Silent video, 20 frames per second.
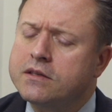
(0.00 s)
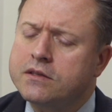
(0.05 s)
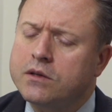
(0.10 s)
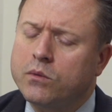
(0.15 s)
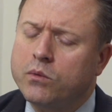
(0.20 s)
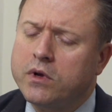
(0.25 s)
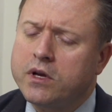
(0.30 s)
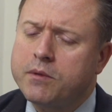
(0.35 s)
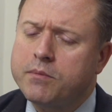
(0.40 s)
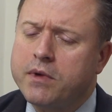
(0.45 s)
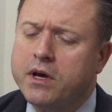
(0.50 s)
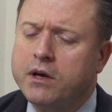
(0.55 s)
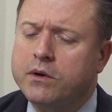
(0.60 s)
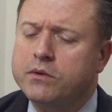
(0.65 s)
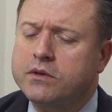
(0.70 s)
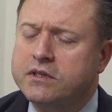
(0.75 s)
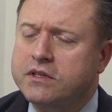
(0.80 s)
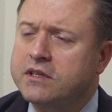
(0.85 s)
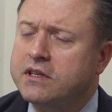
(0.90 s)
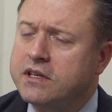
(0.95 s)
So what
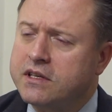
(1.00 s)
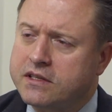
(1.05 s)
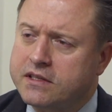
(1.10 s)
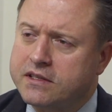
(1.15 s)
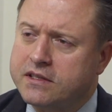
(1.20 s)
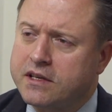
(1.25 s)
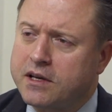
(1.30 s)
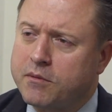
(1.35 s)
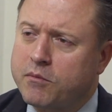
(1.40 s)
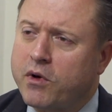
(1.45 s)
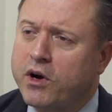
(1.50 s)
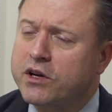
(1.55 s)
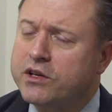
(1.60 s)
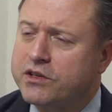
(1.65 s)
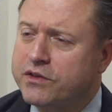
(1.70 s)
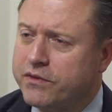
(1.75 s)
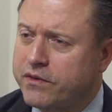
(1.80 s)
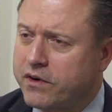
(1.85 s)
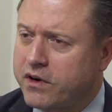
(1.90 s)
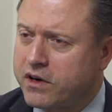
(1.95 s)
about this
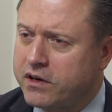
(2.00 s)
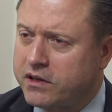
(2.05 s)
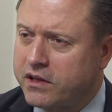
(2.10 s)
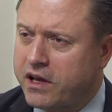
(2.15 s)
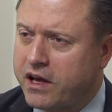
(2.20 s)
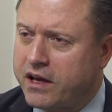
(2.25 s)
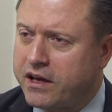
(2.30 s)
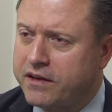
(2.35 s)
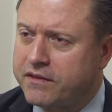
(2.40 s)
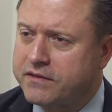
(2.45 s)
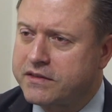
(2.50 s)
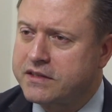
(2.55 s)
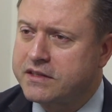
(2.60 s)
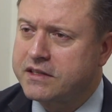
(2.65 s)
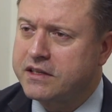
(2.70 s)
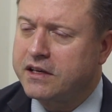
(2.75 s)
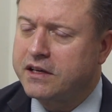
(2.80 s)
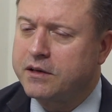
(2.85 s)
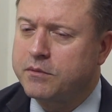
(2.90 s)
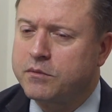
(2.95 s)
March for Our
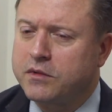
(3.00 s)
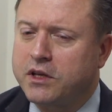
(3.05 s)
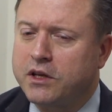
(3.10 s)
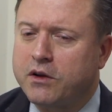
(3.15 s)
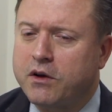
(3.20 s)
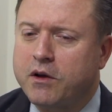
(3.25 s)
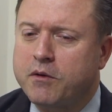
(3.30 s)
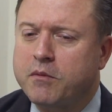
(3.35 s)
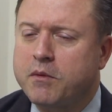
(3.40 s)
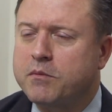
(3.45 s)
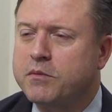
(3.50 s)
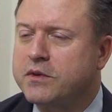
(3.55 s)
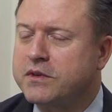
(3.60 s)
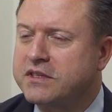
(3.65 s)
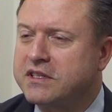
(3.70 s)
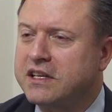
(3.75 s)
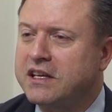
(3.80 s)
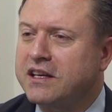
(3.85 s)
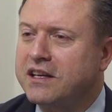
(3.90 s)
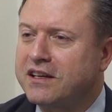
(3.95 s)
Lives? You know, I remember
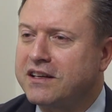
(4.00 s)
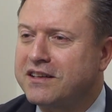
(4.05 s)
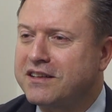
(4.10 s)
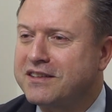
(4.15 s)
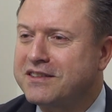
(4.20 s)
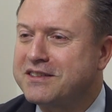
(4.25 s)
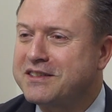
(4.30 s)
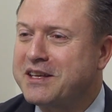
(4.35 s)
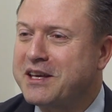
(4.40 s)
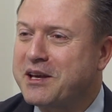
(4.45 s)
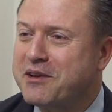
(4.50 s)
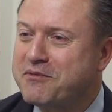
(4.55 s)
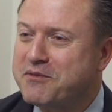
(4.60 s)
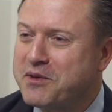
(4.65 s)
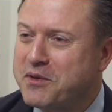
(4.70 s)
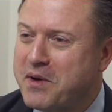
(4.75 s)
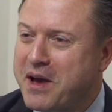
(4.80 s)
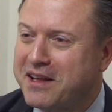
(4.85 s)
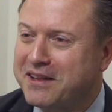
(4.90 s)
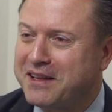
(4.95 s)
seeing a
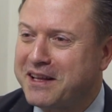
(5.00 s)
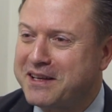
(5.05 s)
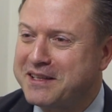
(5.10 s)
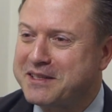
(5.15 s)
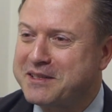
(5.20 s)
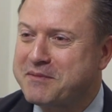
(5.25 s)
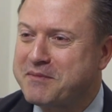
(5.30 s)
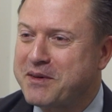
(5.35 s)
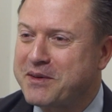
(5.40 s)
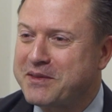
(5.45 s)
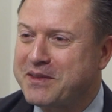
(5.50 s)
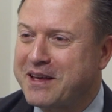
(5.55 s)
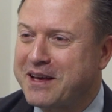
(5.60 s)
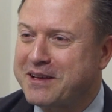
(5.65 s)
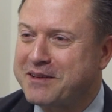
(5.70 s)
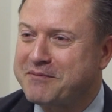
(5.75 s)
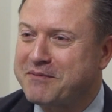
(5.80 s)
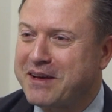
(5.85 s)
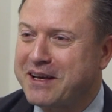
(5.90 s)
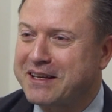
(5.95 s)
few headlines about
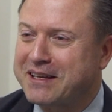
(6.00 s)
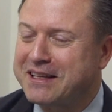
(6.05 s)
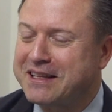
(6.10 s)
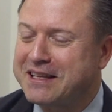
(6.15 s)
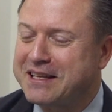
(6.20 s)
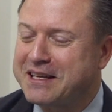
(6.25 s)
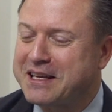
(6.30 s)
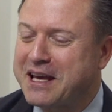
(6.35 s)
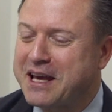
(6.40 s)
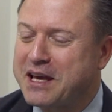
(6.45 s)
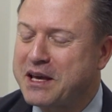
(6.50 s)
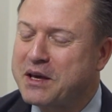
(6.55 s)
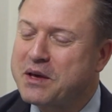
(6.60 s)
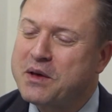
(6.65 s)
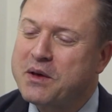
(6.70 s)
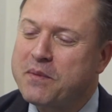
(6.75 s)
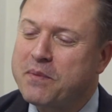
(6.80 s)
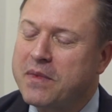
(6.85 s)
that back in the day.